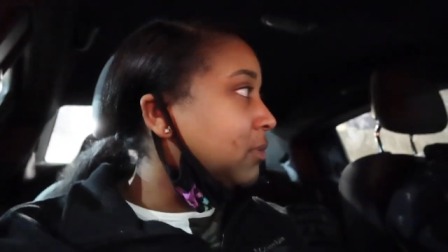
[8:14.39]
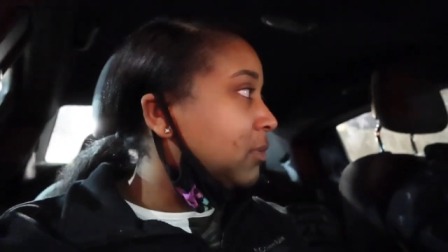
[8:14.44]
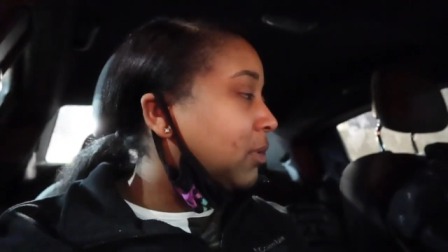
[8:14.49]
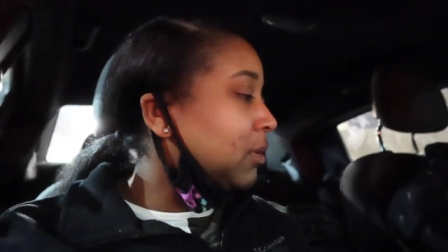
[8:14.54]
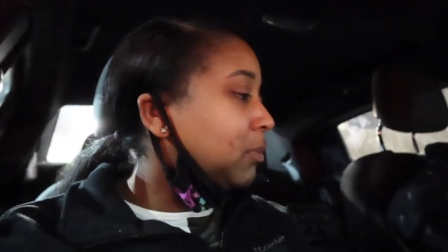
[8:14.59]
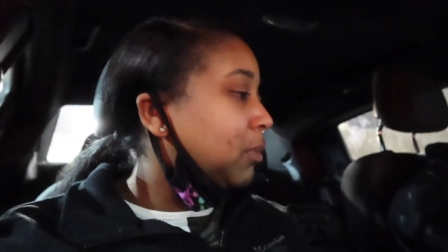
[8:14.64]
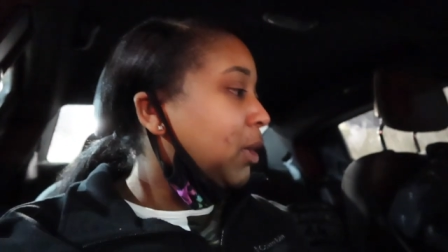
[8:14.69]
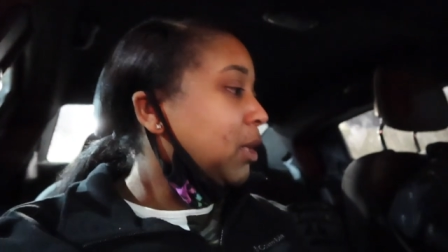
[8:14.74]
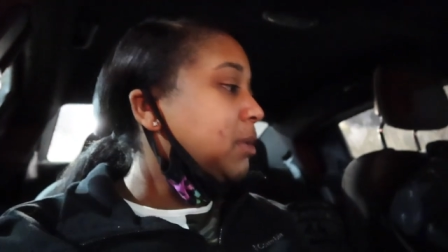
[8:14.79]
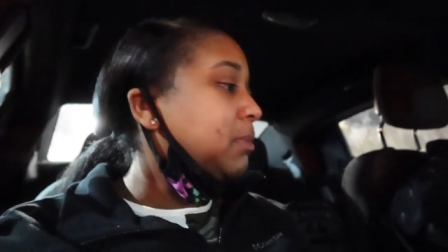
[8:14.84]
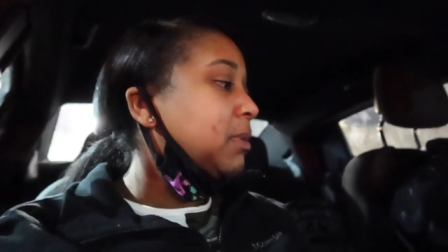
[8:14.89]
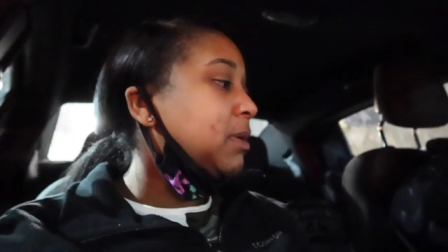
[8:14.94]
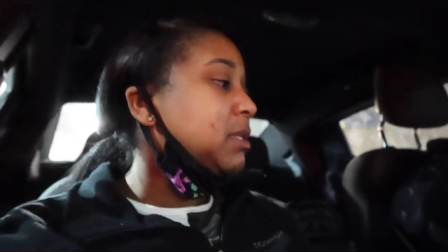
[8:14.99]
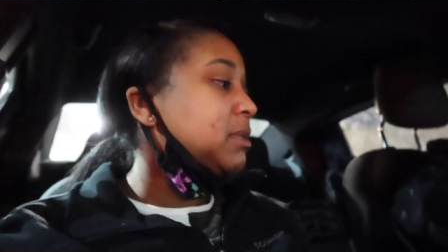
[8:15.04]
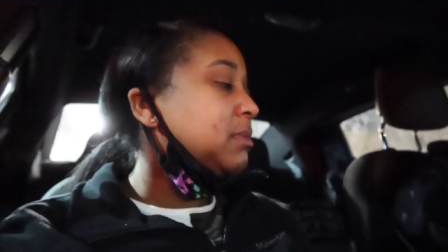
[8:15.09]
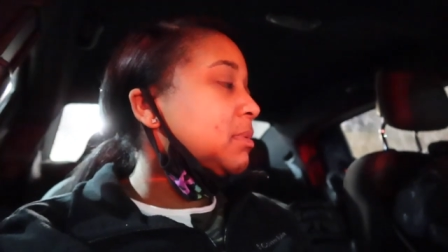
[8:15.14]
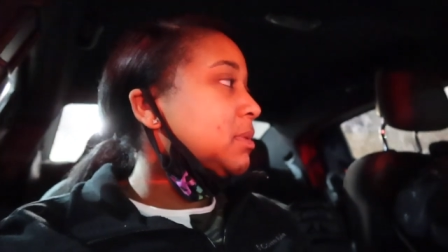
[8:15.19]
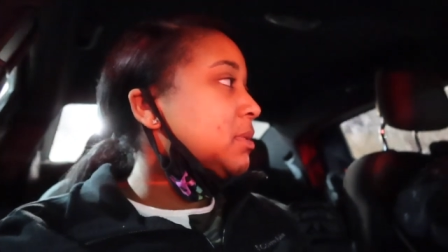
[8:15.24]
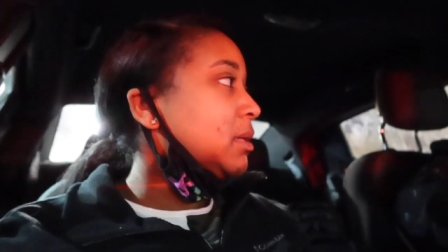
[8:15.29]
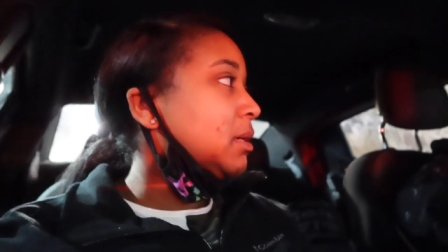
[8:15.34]
What way you
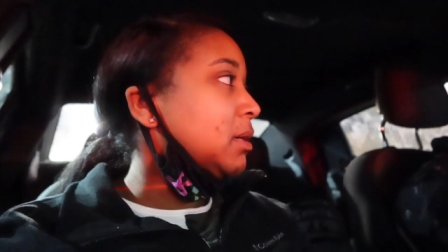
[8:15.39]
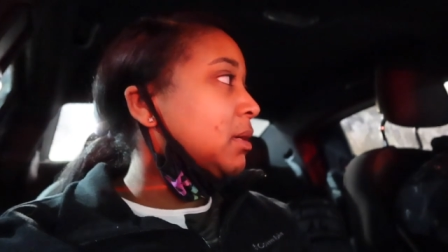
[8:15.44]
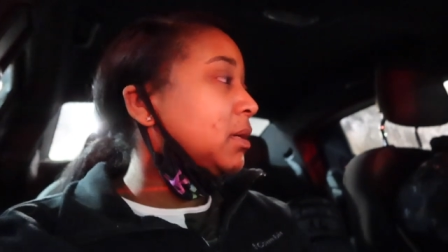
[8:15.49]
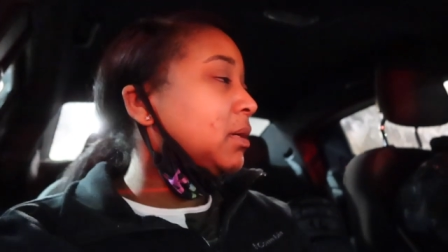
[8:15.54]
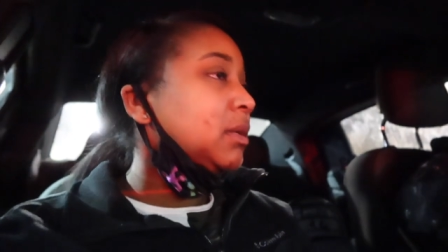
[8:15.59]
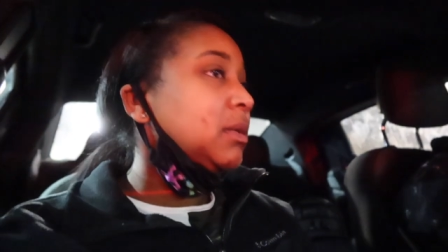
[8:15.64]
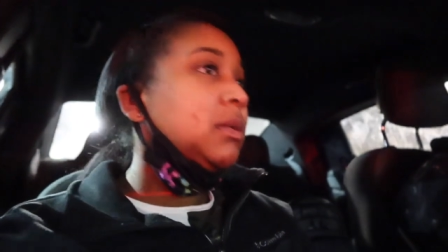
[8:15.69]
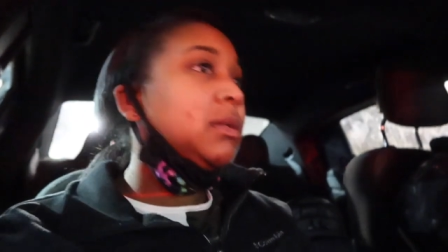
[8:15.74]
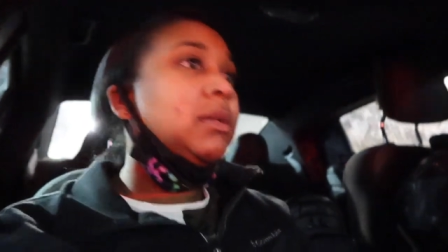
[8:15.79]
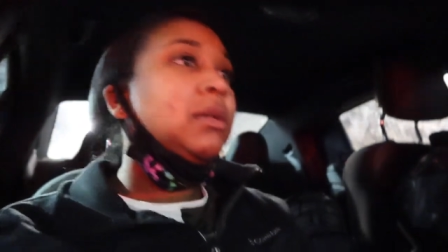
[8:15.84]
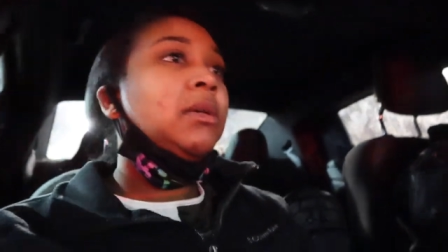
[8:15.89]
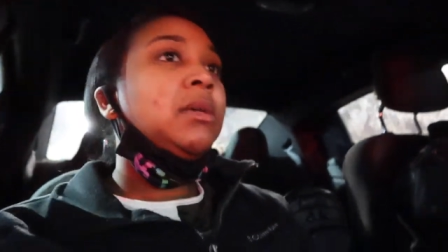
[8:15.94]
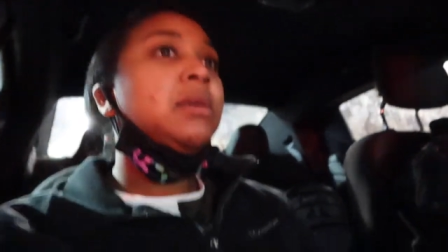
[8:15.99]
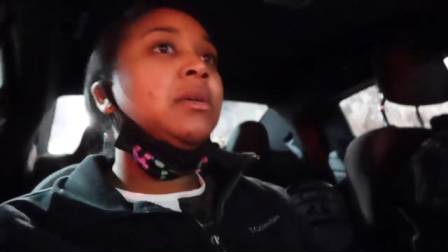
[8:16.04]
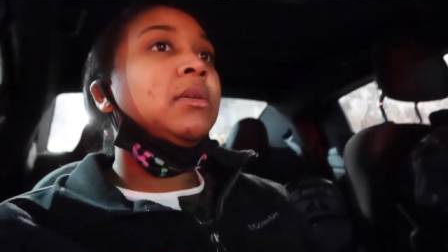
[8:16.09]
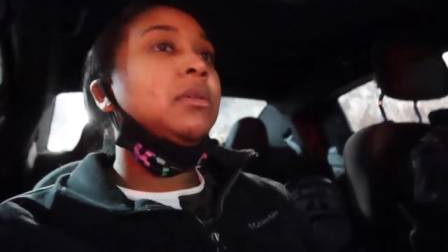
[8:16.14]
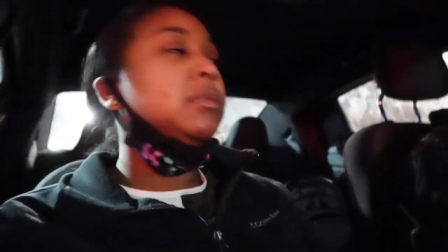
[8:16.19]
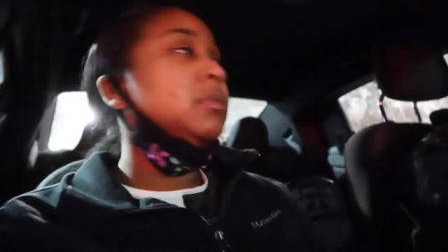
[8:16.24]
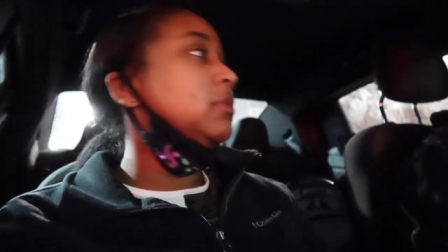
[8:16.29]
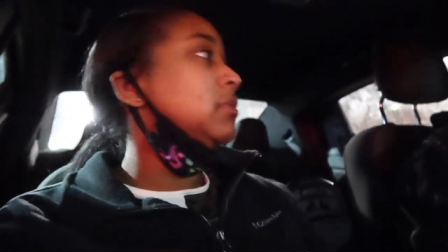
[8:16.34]
supposed to be turning?
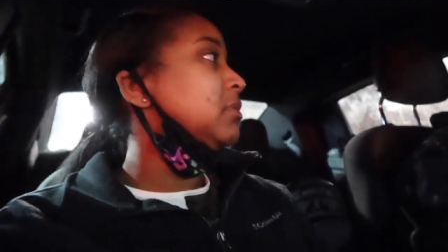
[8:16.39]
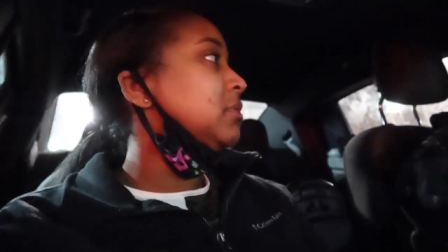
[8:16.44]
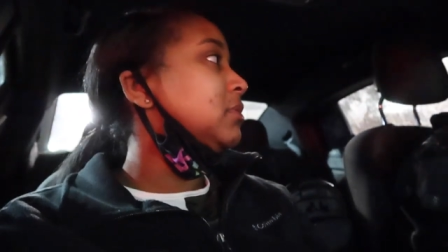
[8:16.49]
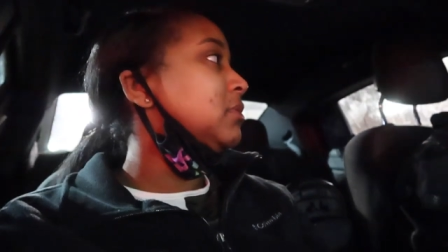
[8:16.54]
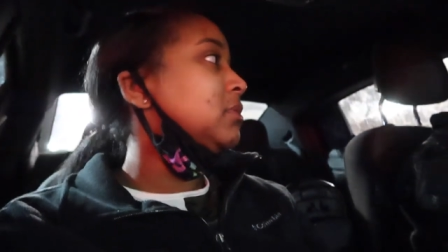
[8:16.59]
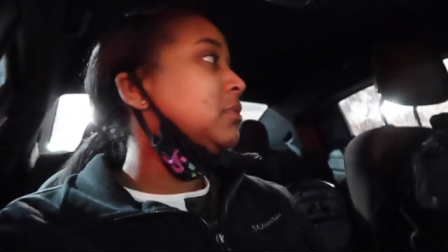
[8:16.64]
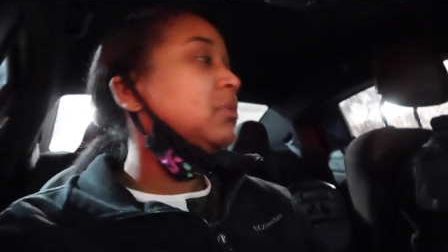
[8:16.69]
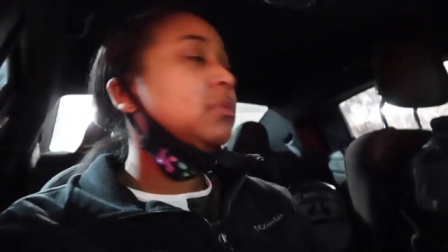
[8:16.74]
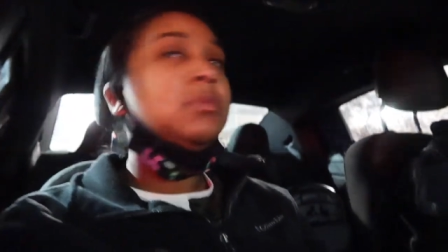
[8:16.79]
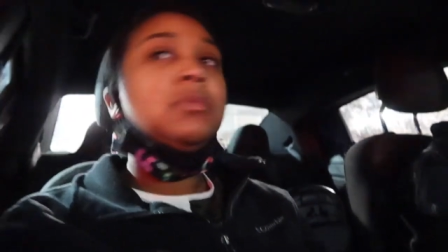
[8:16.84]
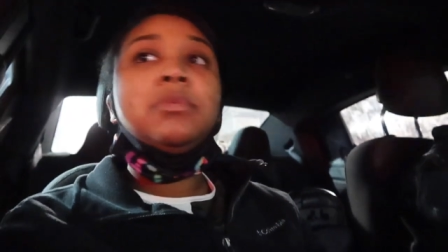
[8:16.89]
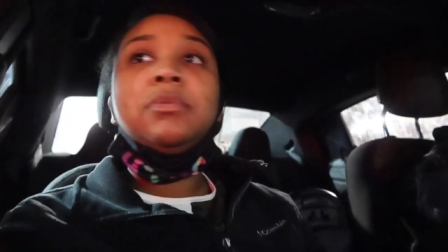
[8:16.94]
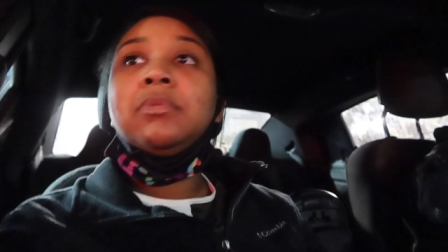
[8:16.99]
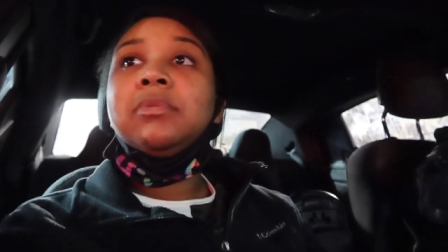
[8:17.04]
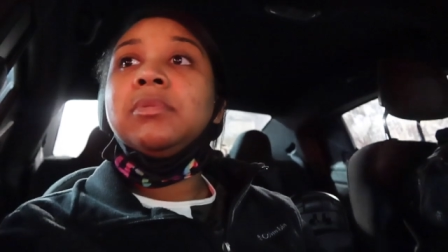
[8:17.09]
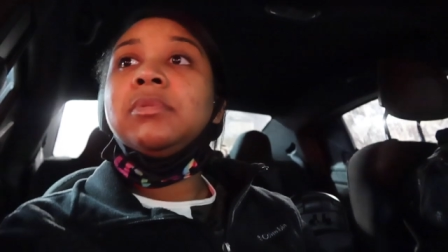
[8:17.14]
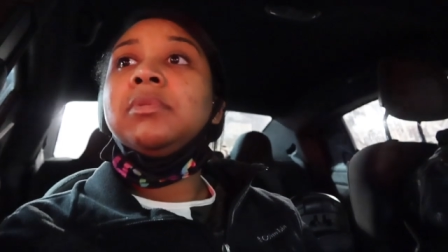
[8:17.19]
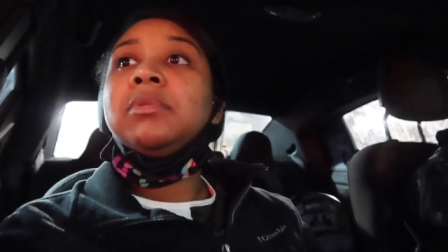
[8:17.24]
Because you...